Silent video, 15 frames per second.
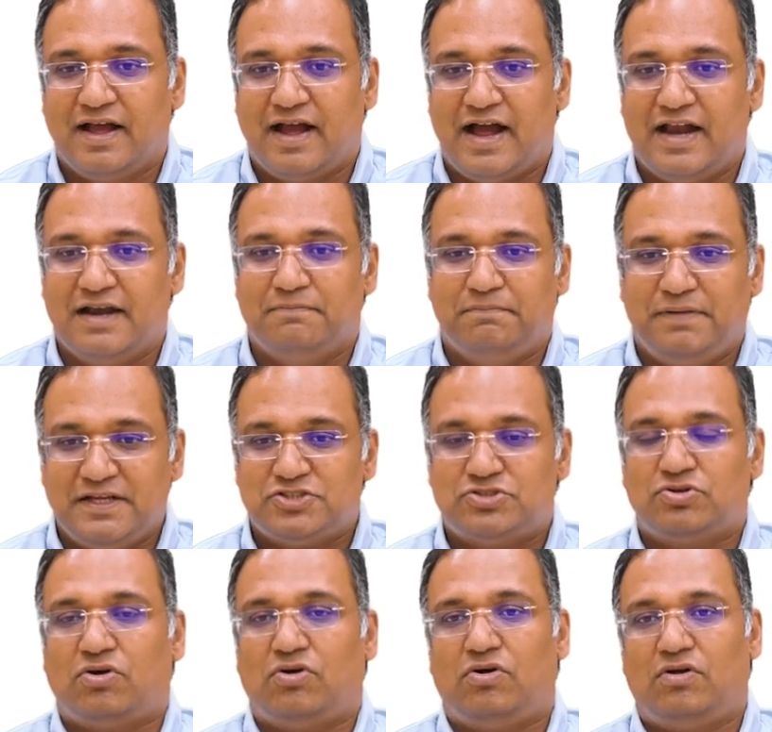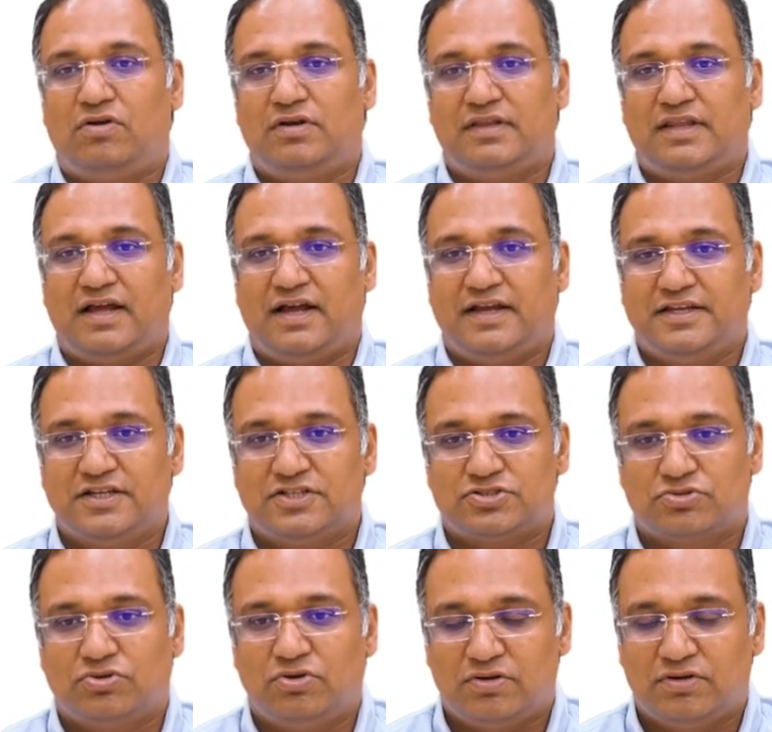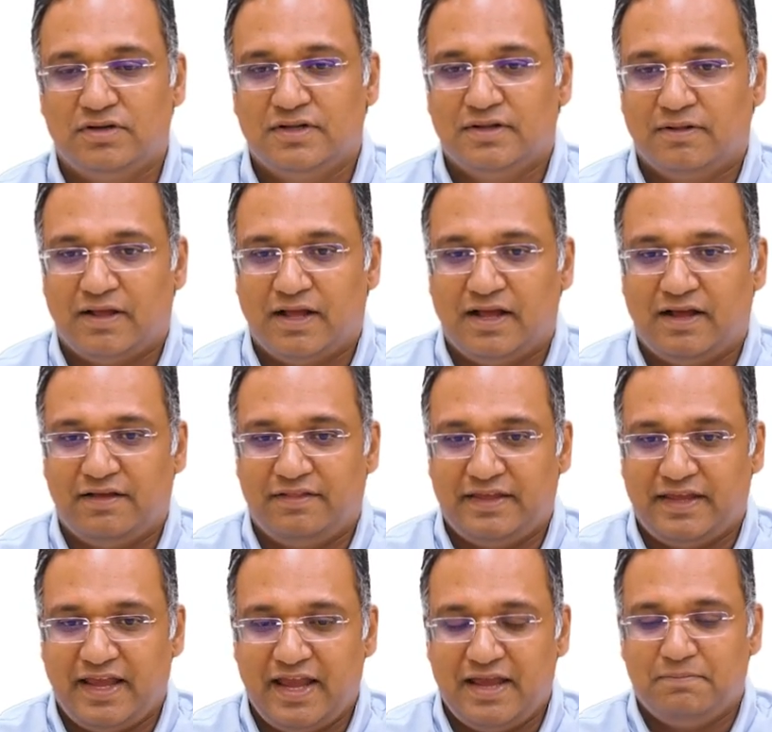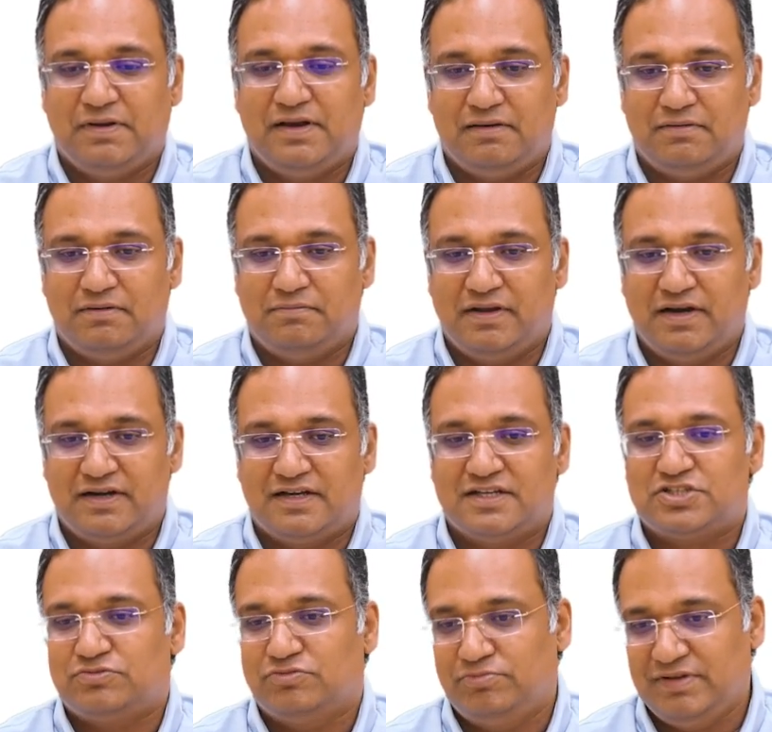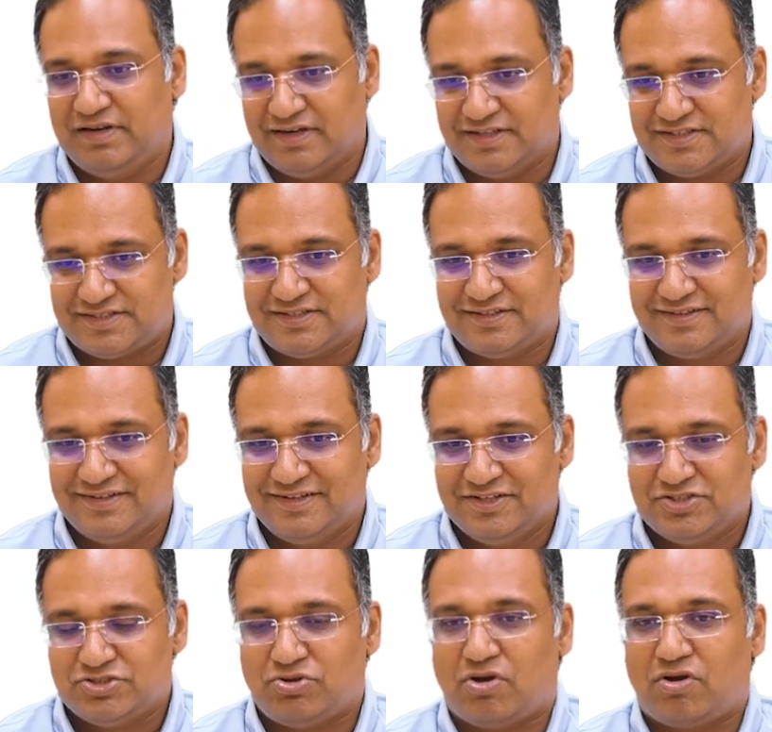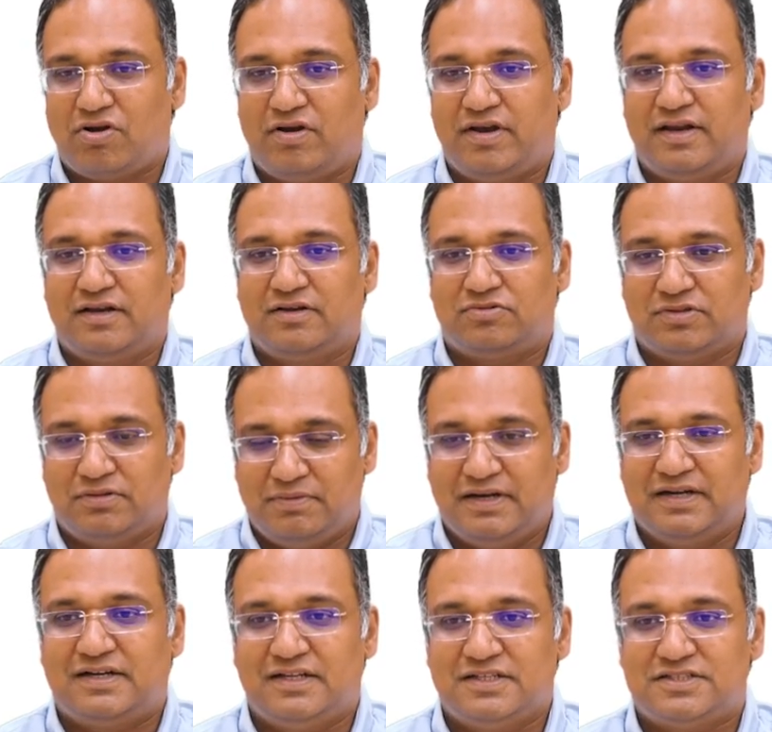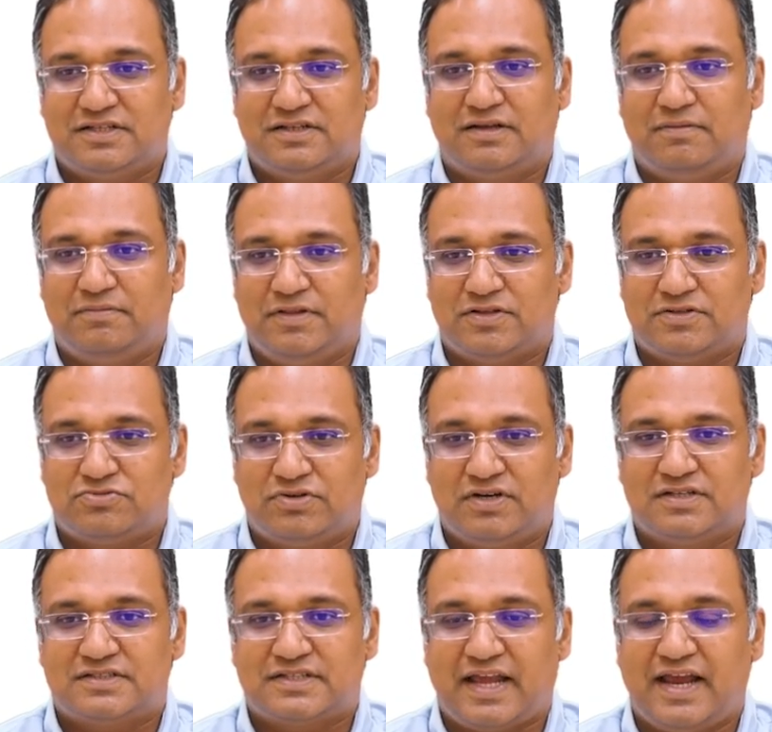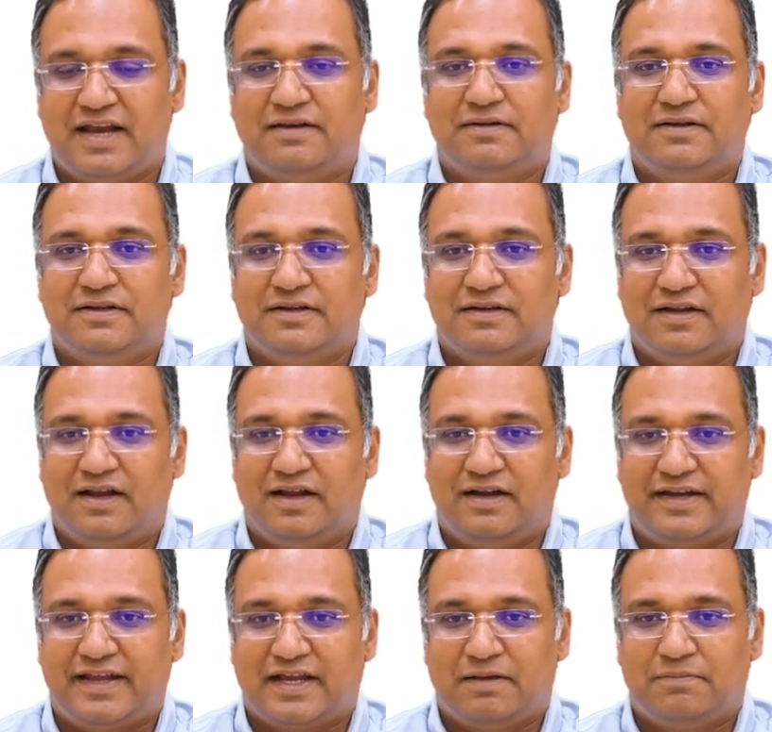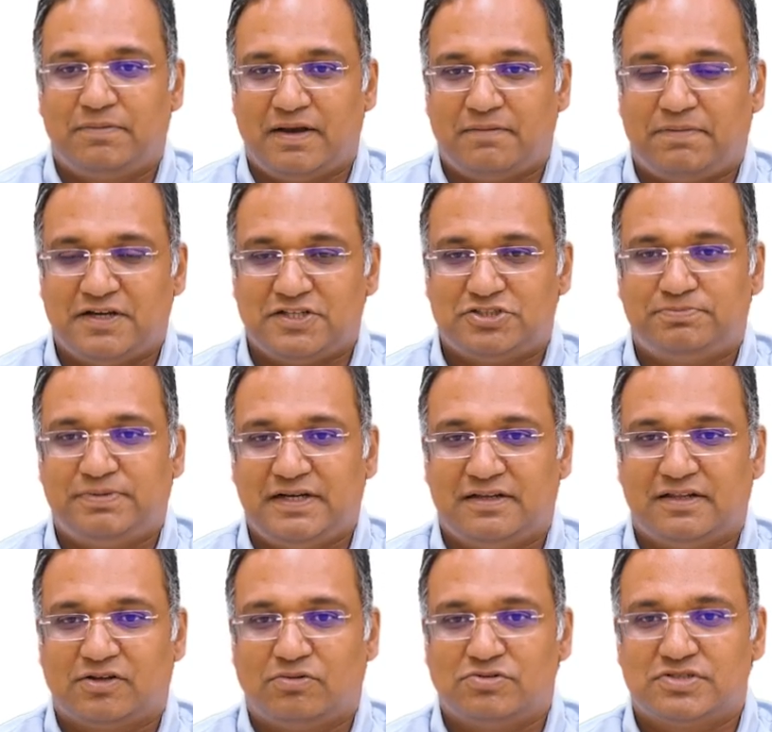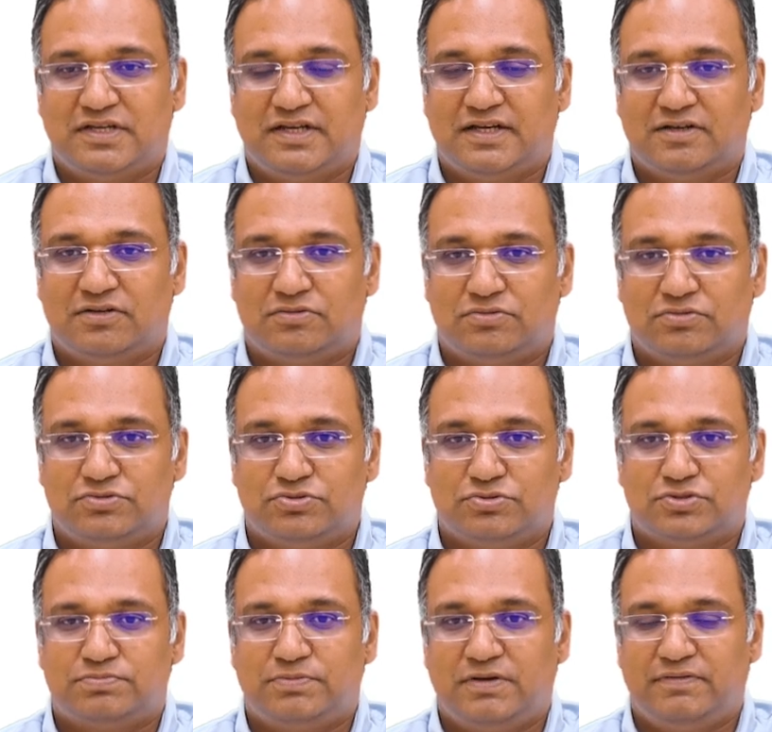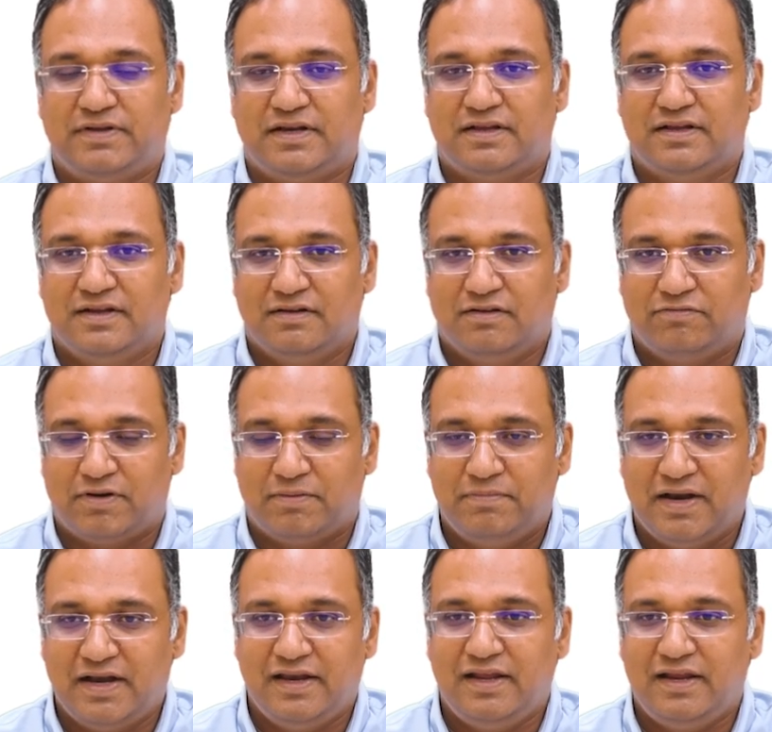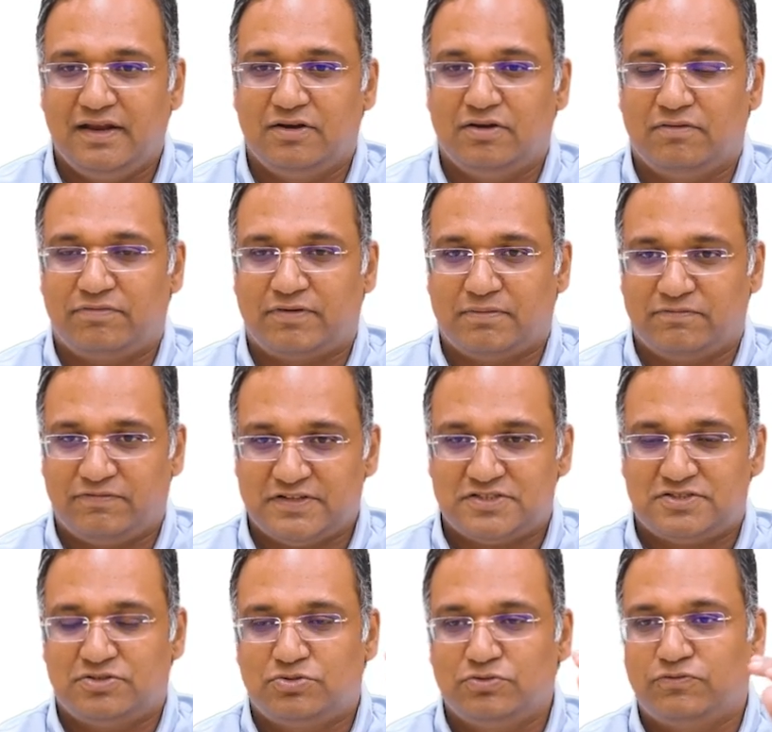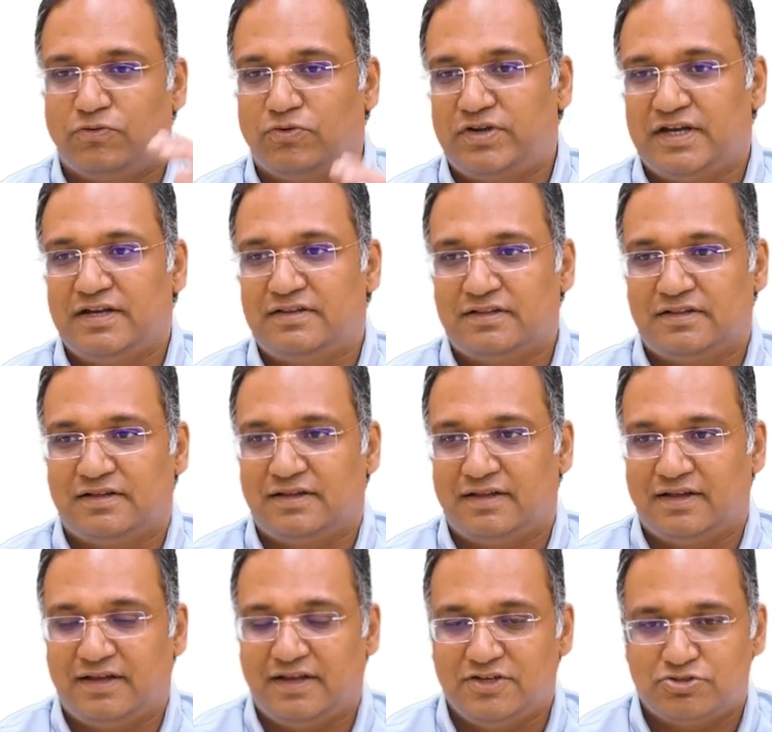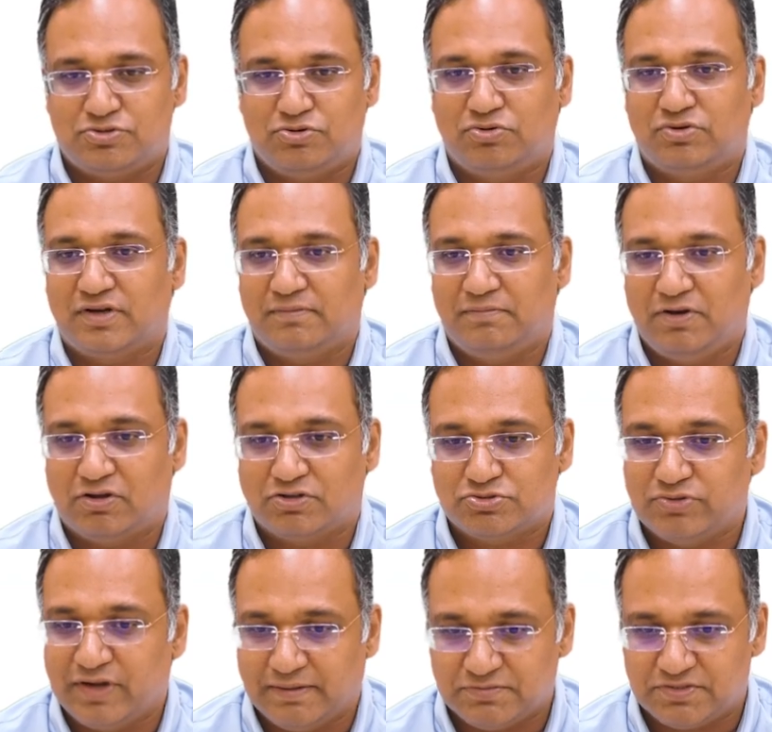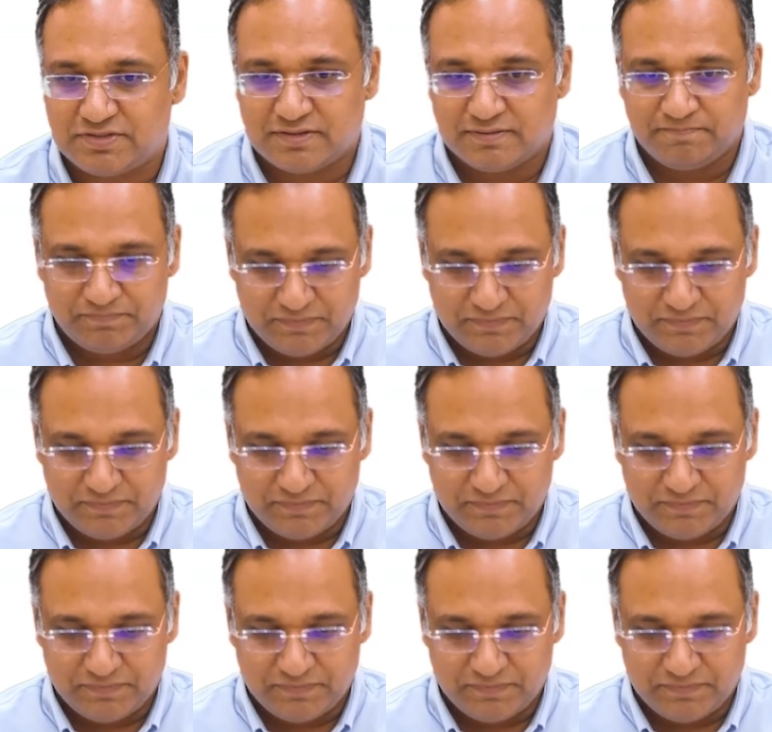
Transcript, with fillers: and based on the highest score AML merit list will be released. So, according to the merit list the students can take up and participate in the counseling to choose between from Delhi from 1st to 14th uh, institute belongs to AIIMS.